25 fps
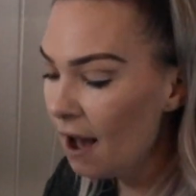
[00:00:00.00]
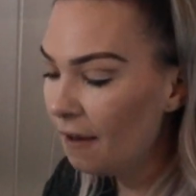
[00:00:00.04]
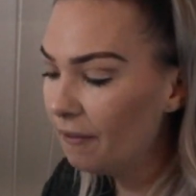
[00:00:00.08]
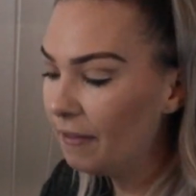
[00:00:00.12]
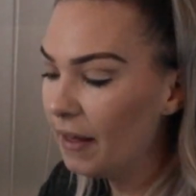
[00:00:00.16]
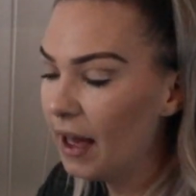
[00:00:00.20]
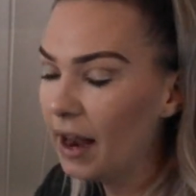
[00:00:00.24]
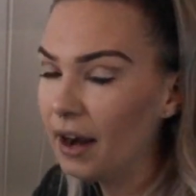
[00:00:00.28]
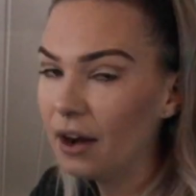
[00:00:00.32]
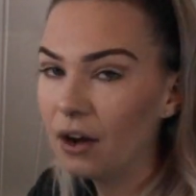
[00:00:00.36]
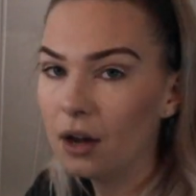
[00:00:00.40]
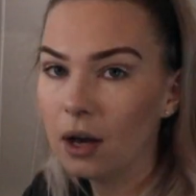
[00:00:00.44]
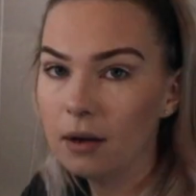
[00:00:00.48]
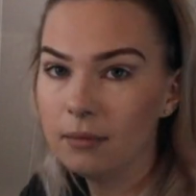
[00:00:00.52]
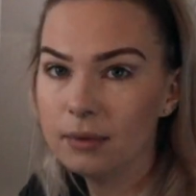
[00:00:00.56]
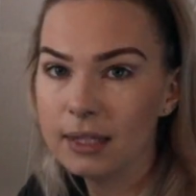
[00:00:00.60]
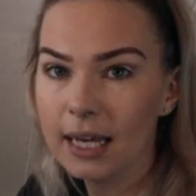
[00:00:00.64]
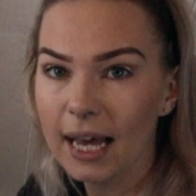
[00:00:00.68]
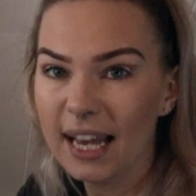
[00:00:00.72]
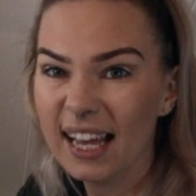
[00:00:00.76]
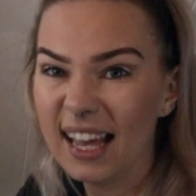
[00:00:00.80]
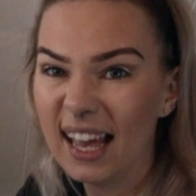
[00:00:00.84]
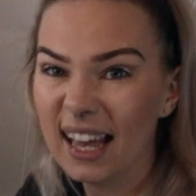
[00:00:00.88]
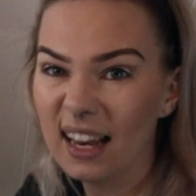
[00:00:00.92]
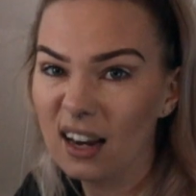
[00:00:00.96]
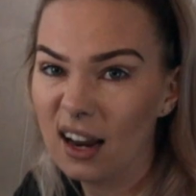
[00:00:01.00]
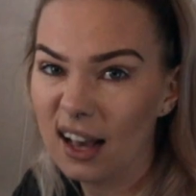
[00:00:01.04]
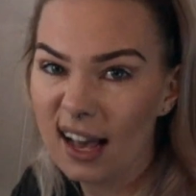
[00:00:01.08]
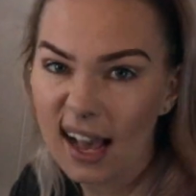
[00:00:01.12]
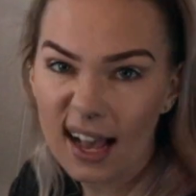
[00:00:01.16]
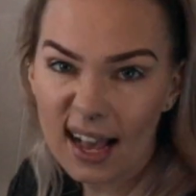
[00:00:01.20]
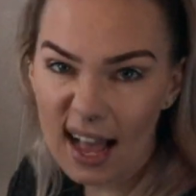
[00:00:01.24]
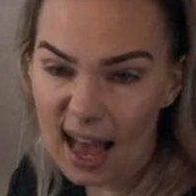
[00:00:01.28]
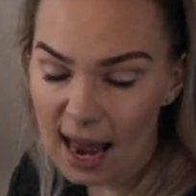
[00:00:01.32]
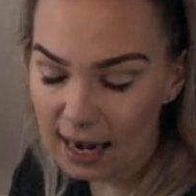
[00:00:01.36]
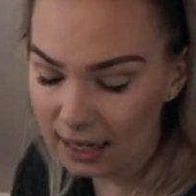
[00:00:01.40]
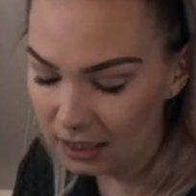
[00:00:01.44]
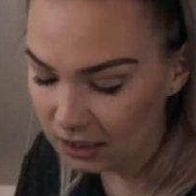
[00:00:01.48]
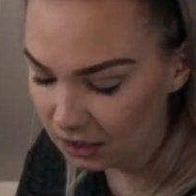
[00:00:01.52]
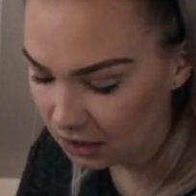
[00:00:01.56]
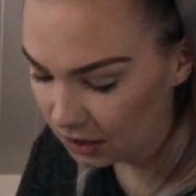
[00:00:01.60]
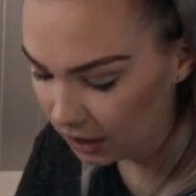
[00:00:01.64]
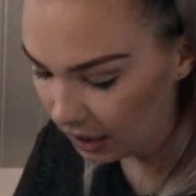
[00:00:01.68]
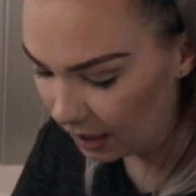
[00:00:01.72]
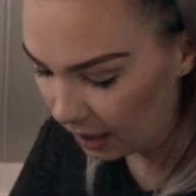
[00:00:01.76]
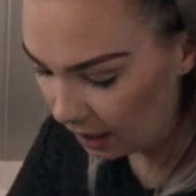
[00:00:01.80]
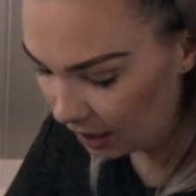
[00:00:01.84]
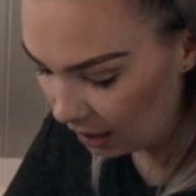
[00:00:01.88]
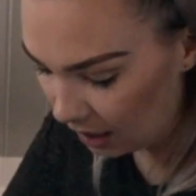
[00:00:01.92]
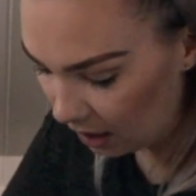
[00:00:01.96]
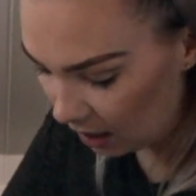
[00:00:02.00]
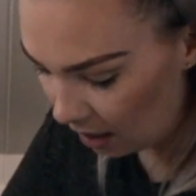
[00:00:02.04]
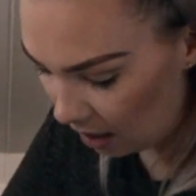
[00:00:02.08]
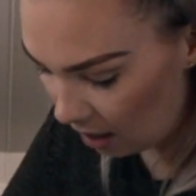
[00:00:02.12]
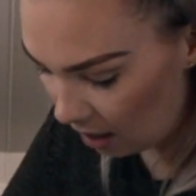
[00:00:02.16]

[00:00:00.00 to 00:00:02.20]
Then I'm taking like a calendar.